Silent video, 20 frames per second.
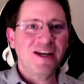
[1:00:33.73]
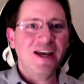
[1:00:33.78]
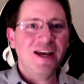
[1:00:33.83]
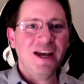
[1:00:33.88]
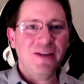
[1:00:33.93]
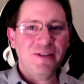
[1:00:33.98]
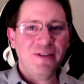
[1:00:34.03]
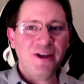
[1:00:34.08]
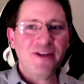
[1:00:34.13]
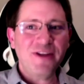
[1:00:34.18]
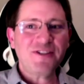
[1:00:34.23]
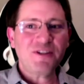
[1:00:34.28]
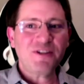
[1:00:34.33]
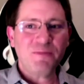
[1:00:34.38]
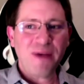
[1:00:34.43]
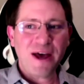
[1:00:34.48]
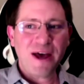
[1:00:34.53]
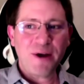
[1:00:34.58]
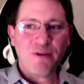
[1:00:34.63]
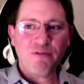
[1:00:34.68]
And then it's a
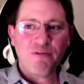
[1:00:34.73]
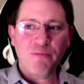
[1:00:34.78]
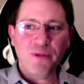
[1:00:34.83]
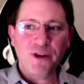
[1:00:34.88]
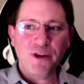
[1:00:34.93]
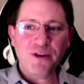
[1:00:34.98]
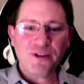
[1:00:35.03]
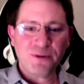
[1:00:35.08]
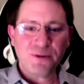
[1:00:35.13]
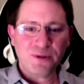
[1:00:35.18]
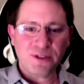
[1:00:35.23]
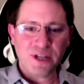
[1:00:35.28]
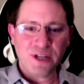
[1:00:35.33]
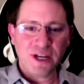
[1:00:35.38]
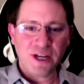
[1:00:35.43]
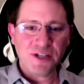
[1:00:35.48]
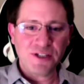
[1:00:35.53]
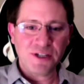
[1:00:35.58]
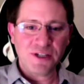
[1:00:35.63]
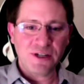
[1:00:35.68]
matter of
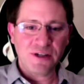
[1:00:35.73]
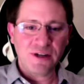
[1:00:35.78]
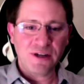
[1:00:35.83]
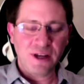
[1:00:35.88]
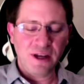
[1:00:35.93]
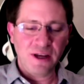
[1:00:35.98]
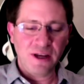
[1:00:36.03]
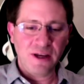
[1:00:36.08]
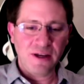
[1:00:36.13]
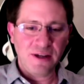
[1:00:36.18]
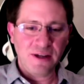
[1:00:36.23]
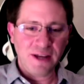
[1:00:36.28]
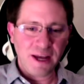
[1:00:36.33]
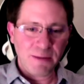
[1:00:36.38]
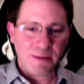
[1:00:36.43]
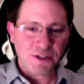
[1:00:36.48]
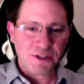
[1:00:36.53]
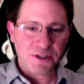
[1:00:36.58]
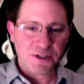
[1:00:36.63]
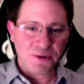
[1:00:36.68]
miniaturization and
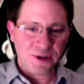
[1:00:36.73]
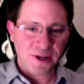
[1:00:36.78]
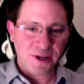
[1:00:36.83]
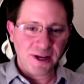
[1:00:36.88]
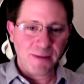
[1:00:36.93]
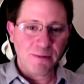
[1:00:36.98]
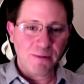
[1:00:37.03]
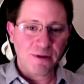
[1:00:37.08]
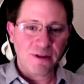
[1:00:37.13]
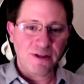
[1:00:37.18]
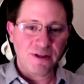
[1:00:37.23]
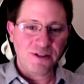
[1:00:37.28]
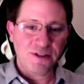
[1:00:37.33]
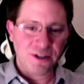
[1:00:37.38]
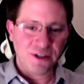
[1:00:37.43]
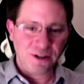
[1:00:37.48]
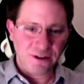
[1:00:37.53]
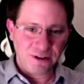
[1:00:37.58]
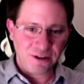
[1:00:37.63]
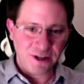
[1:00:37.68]
chemistry and chemical
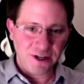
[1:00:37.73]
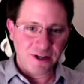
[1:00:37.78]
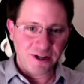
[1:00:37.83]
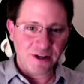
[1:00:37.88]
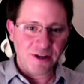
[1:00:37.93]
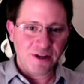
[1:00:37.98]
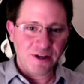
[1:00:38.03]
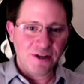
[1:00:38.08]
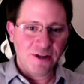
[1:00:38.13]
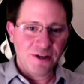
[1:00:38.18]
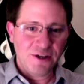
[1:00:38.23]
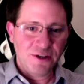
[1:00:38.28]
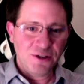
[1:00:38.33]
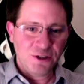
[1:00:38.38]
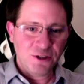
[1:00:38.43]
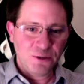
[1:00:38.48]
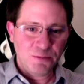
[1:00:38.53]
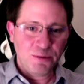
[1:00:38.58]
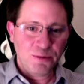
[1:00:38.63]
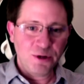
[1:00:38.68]
engineering
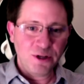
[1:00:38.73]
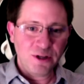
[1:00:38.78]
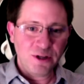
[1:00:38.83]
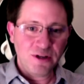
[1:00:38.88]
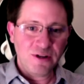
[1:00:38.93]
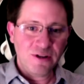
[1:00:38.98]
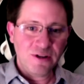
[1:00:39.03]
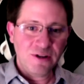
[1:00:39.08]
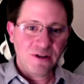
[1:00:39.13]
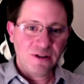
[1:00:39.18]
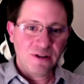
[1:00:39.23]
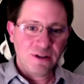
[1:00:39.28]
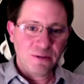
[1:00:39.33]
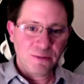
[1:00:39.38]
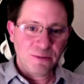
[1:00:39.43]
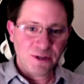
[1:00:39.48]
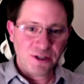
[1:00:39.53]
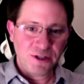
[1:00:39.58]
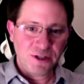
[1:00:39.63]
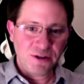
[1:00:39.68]
to put the
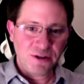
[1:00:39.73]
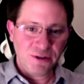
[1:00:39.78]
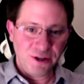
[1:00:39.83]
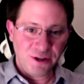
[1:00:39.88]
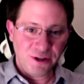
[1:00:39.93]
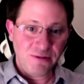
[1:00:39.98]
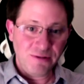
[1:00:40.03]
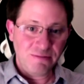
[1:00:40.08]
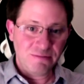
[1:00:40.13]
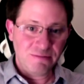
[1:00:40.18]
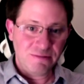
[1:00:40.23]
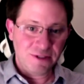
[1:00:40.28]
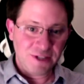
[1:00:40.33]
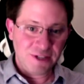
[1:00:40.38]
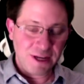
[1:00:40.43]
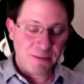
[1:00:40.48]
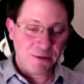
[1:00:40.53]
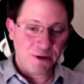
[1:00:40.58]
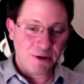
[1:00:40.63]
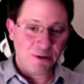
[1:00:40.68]
material, these
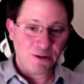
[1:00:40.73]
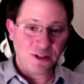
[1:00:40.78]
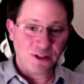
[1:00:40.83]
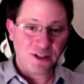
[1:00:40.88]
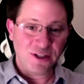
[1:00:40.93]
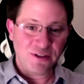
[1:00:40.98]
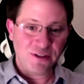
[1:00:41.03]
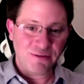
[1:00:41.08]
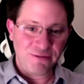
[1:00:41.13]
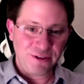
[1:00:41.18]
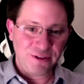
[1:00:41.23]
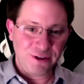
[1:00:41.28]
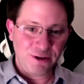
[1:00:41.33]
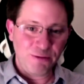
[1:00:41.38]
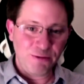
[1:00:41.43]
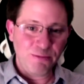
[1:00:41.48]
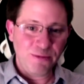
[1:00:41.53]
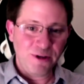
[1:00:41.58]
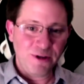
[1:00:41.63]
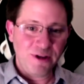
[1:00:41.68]
chemicals, into the
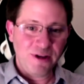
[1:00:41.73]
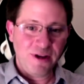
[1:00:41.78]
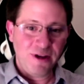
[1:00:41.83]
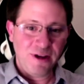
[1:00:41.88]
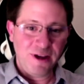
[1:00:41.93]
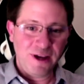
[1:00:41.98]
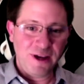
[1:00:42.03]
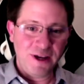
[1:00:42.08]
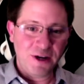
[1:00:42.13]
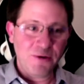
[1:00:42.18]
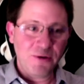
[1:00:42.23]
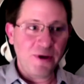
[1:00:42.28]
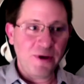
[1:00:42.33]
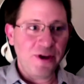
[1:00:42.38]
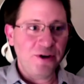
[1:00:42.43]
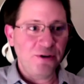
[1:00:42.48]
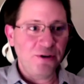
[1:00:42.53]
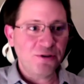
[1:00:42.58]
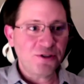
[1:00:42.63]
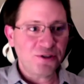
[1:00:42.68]
film and create a
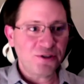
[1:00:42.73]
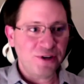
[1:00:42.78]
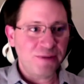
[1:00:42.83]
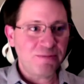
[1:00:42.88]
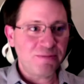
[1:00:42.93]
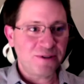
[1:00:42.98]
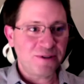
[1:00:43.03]
new strip.